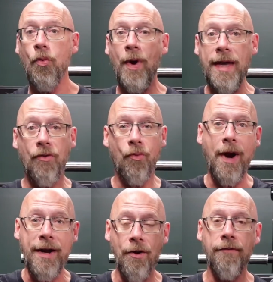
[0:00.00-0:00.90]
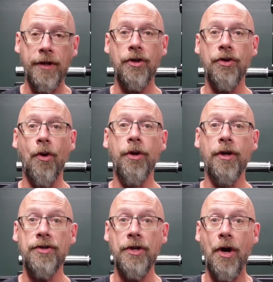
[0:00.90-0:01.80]
weight right over your
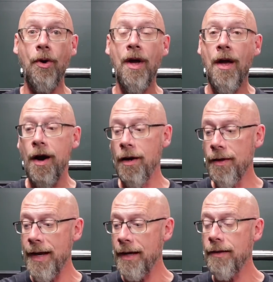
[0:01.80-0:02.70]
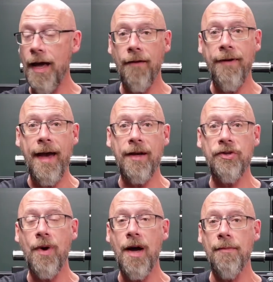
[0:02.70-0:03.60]
shoulder. So unlike a lot of hack
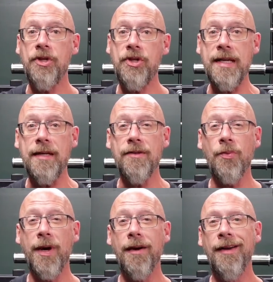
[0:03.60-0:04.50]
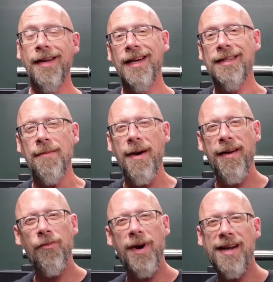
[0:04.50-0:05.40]
squat machines where the
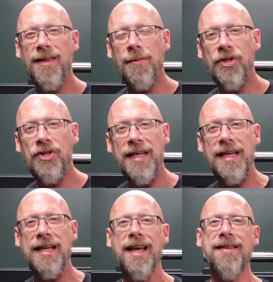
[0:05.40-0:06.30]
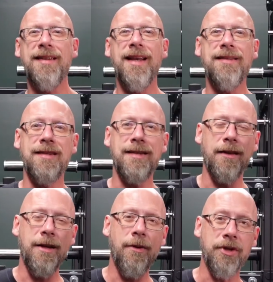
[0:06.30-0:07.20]
amount of weight on the machine isn't
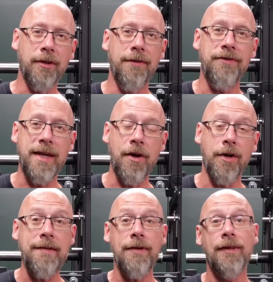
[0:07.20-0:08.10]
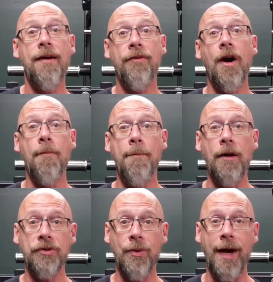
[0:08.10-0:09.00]
necessarily what you're lifting, or even lever arm
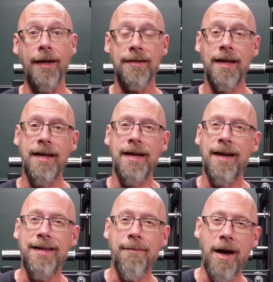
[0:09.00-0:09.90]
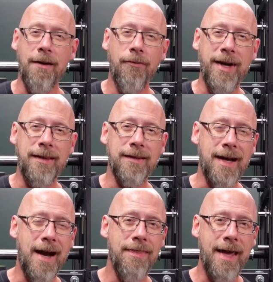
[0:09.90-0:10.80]
belt squats, the amount of weight that's
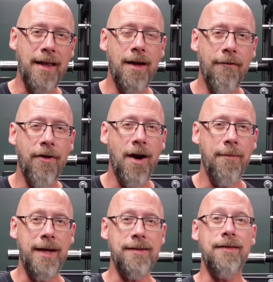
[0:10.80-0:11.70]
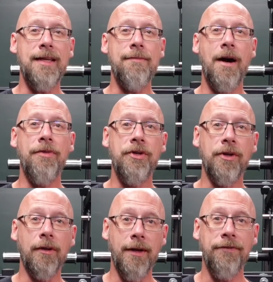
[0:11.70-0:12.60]
on that lever arm isn't the amount that
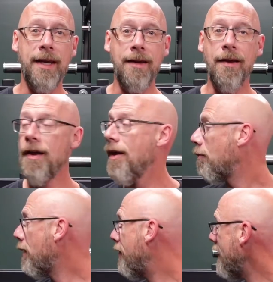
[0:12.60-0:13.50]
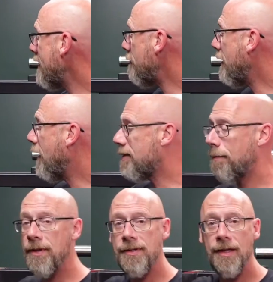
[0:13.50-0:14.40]
you're lifting. With this, because
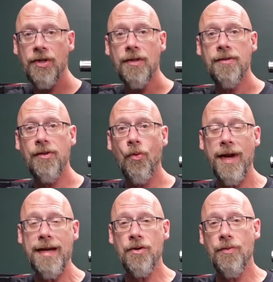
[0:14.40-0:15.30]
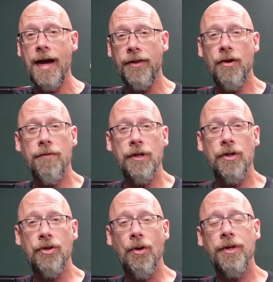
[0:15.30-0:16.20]
it positions the weight directly over your
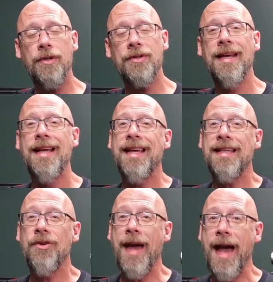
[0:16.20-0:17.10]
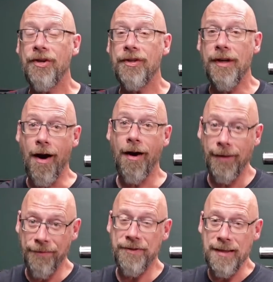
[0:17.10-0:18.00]
shoulders, you actually are
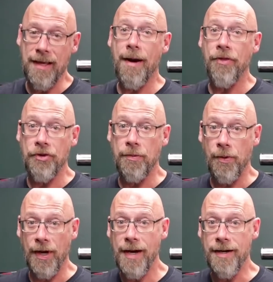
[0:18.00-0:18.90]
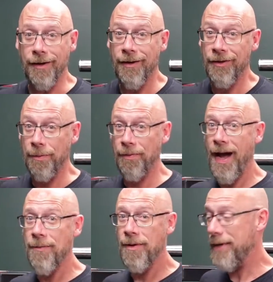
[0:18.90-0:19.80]
lifting the amount that you put on here. The
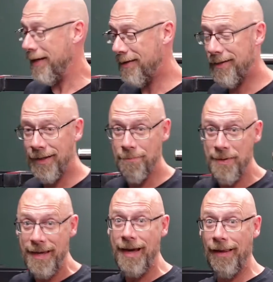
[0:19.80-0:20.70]
problem is being a